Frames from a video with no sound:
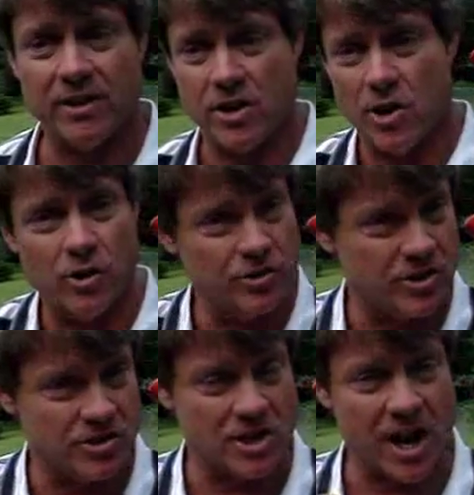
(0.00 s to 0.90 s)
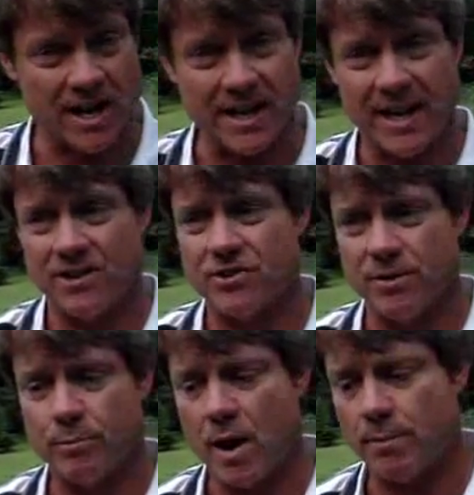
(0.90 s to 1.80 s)
the nose is not
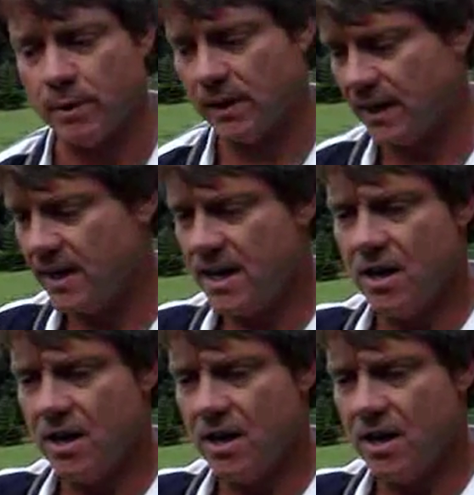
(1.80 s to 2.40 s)
entering properly.